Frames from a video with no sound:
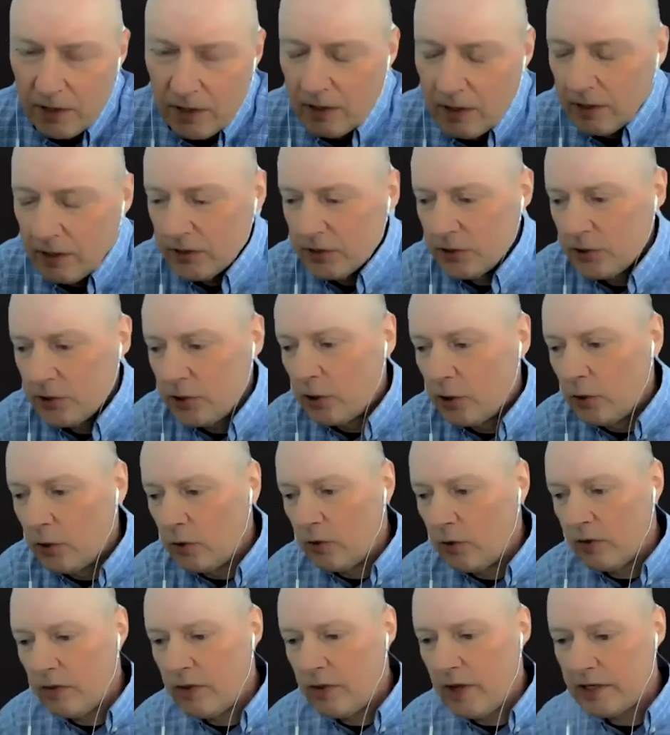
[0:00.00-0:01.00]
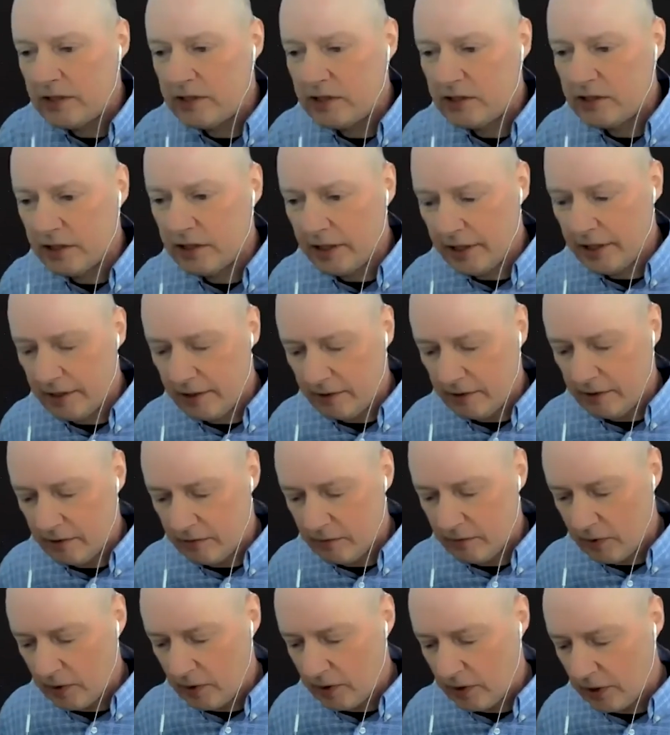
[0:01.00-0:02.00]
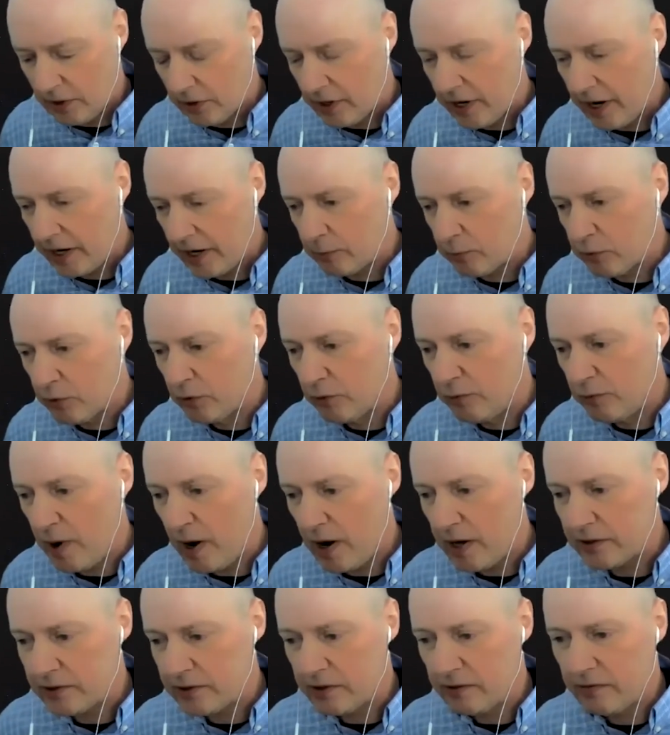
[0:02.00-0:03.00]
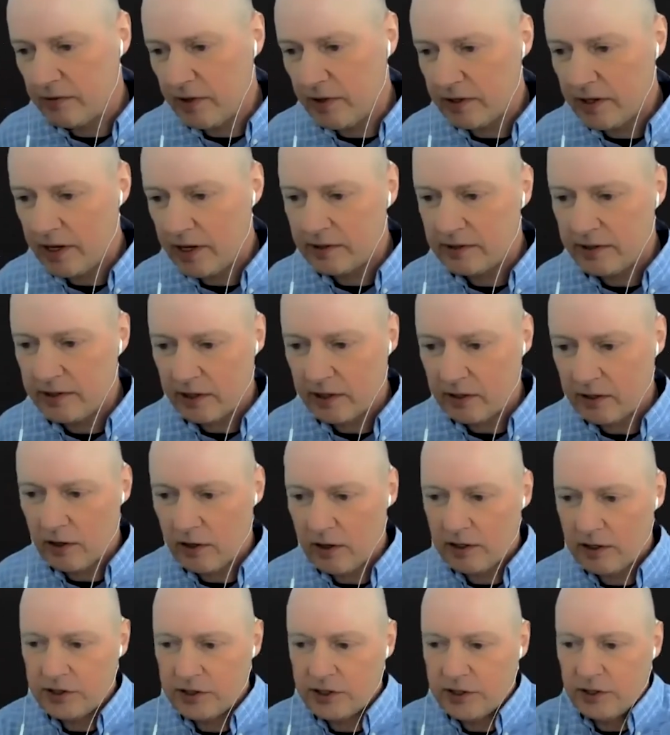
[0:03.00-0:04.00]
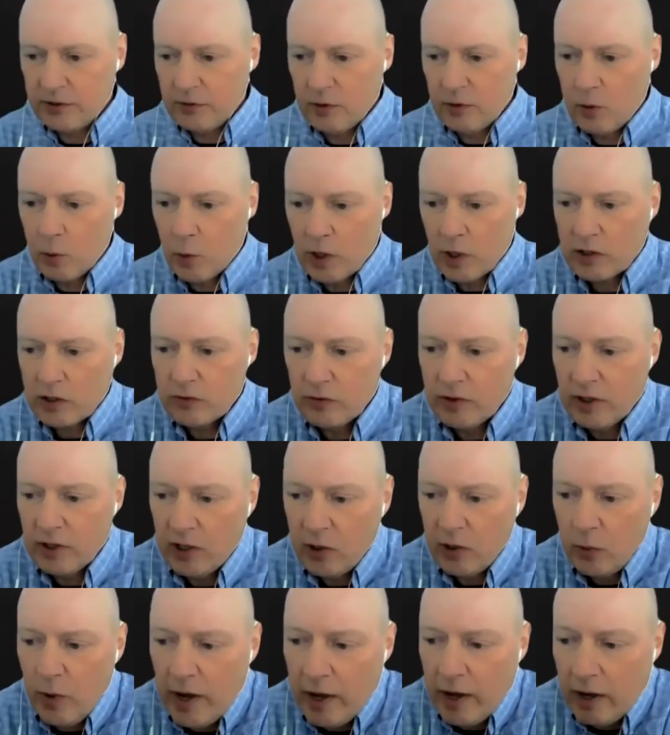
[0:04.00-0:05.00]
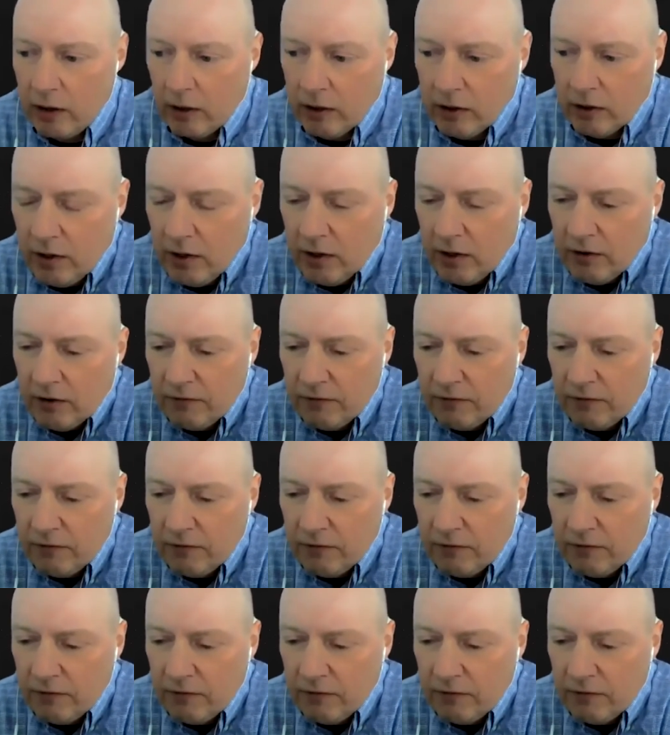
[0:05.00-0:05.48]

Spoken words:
So that's kind of proof positive that technology works really well